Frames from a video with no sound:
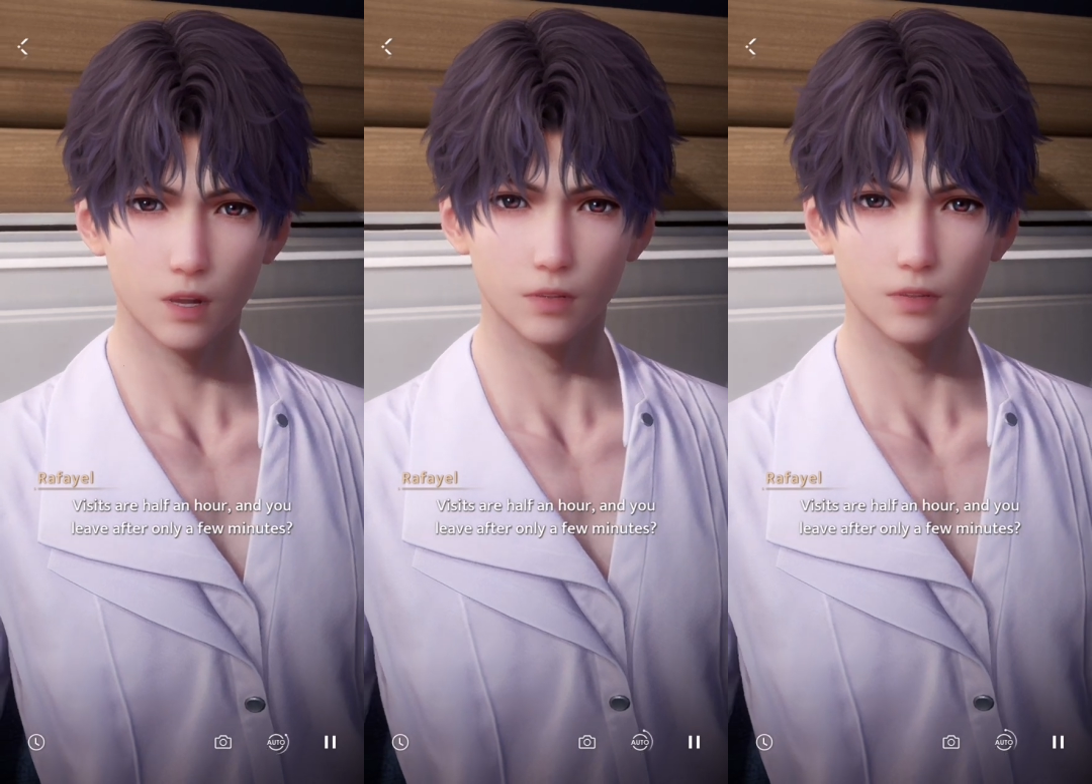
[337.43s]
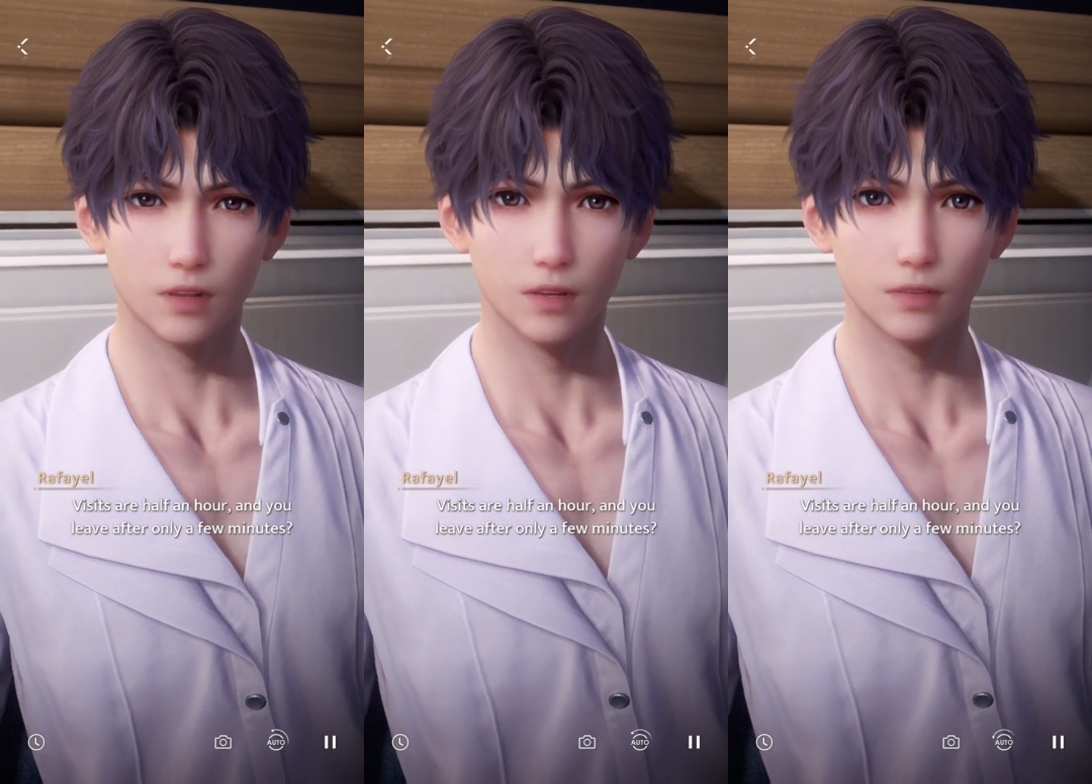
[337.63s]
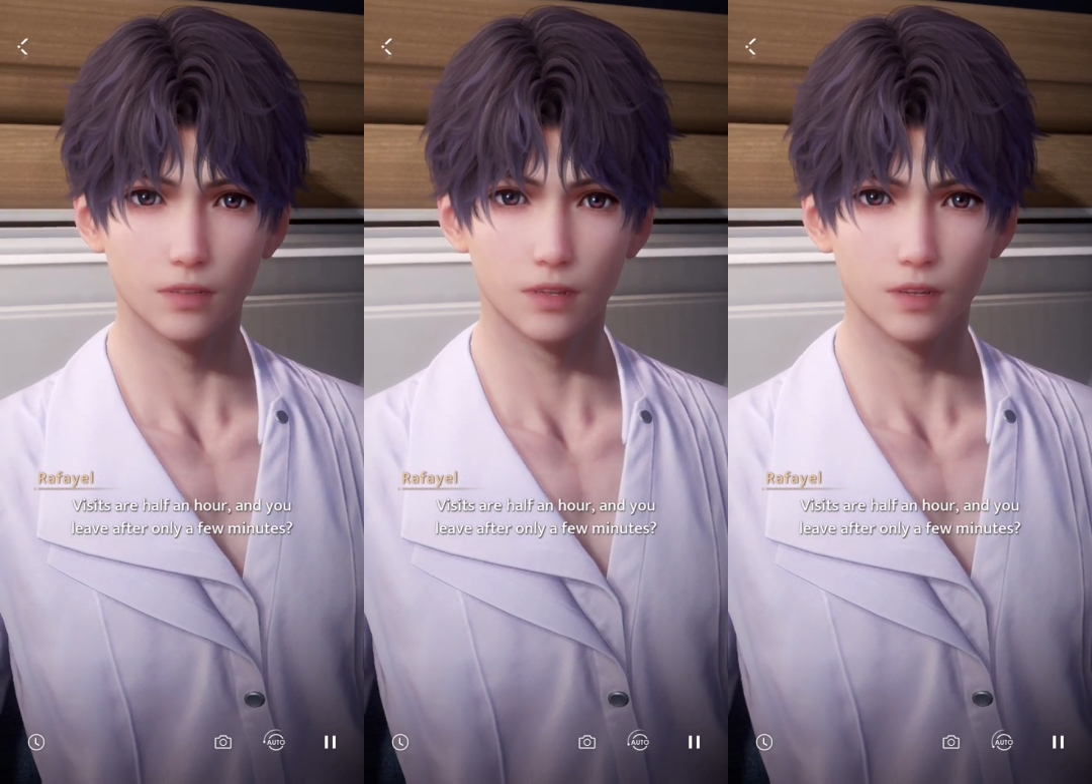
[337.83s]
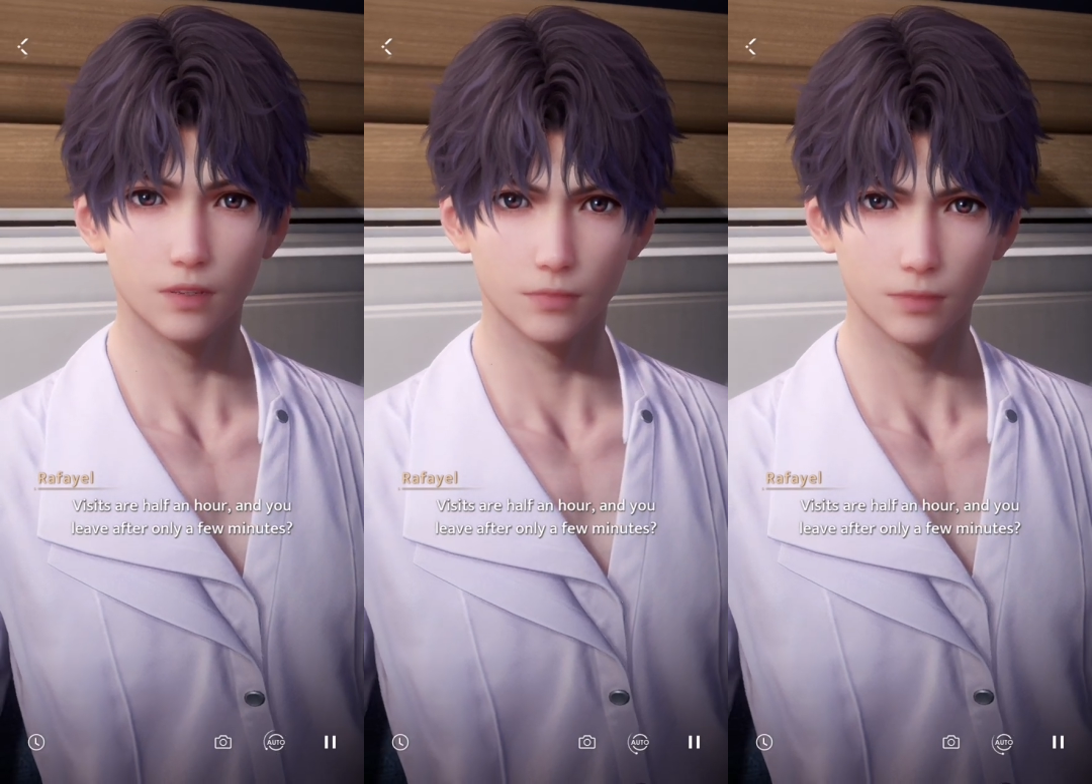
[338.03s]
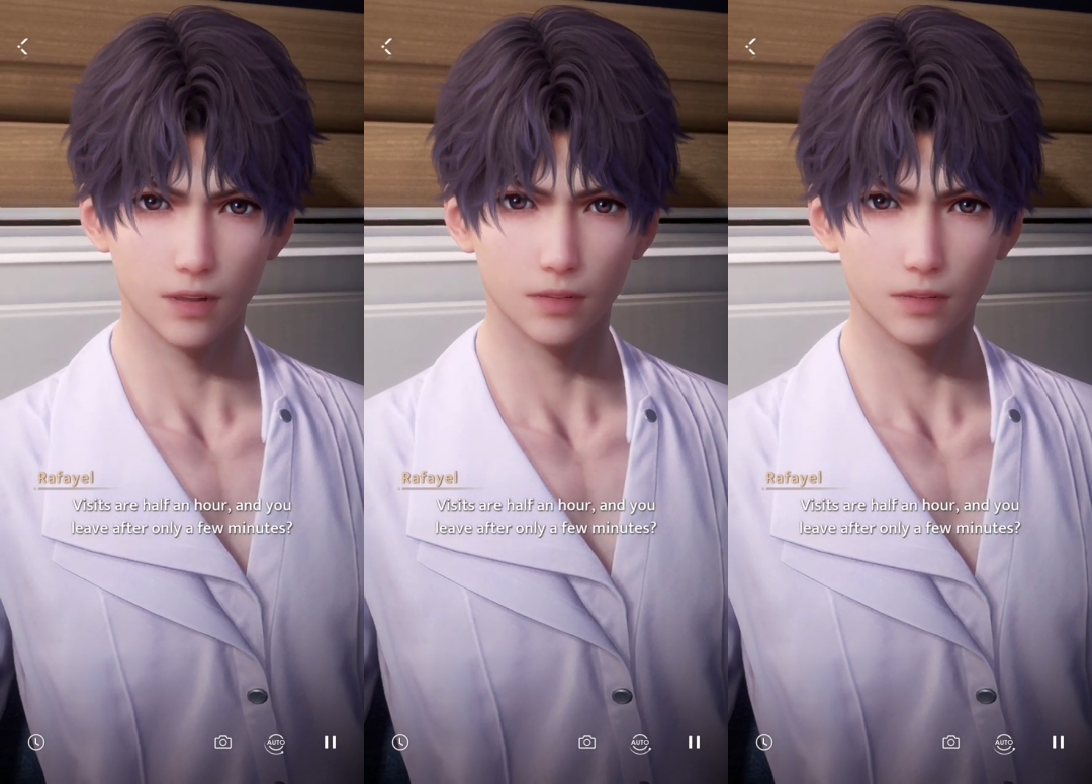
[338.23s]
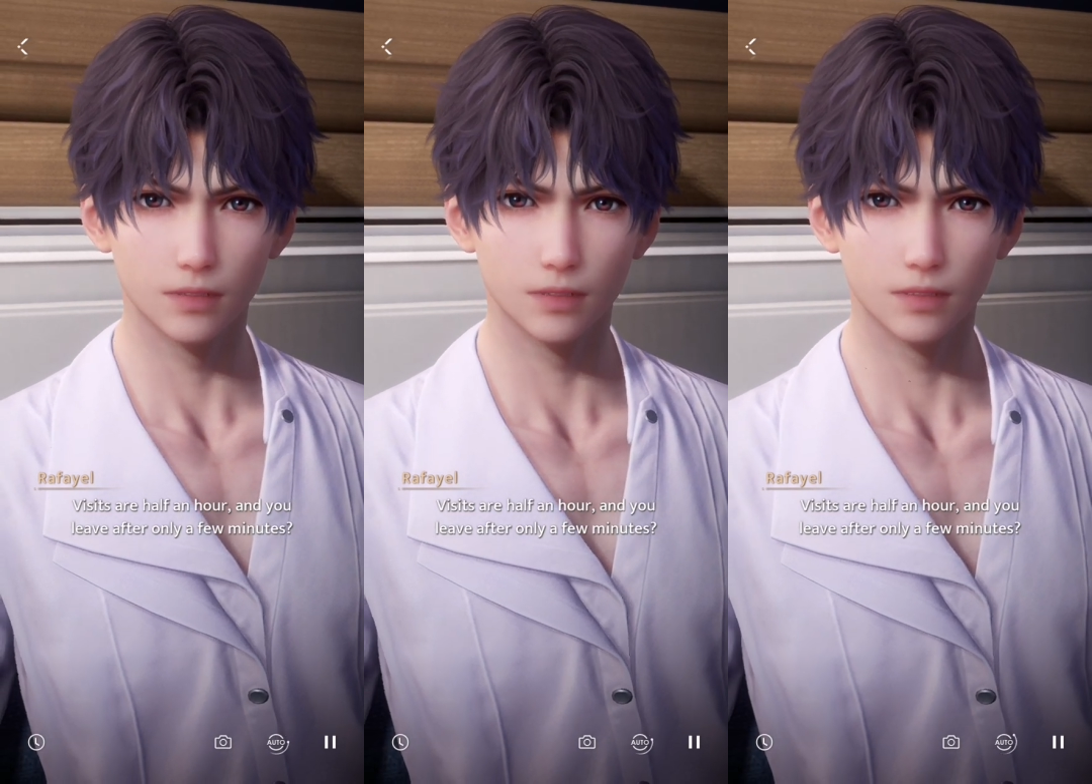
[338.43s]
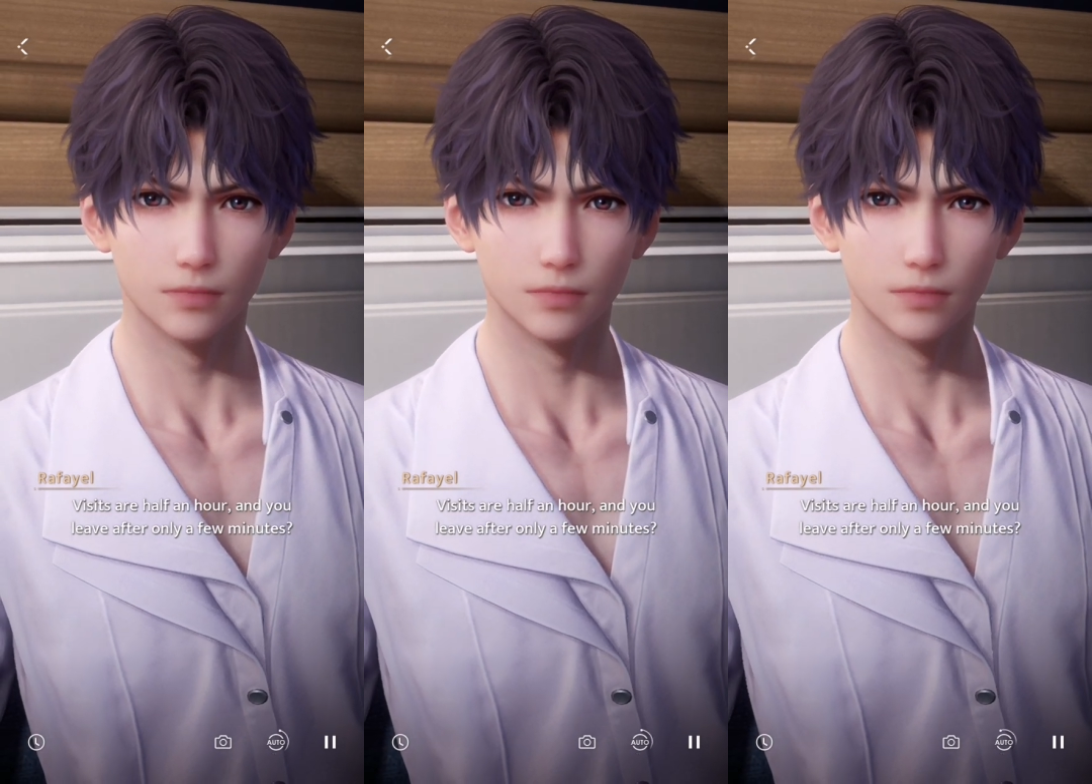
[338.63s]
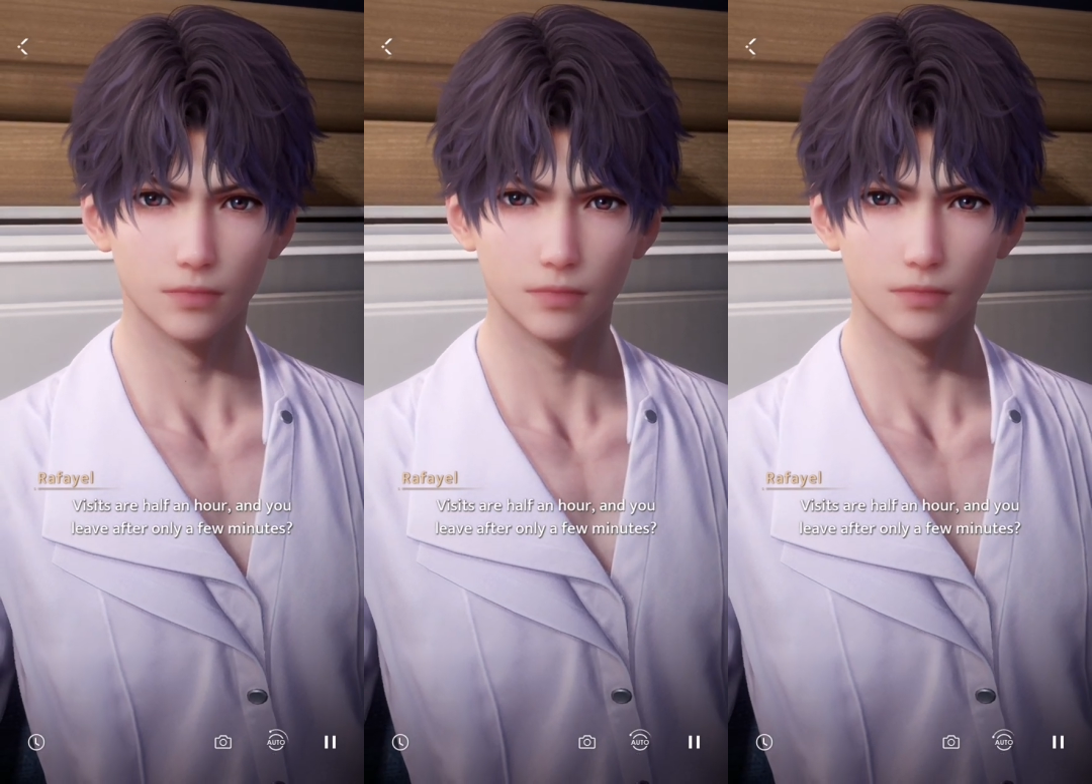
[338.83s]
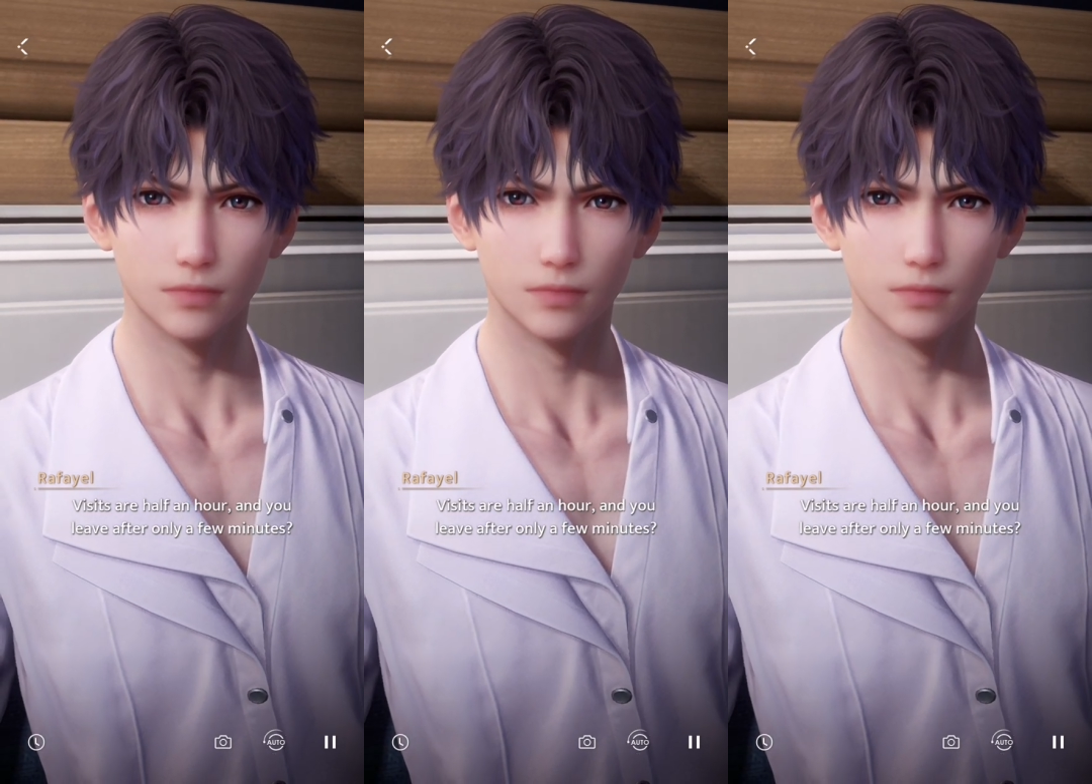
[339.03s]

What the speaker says: only a few minutes?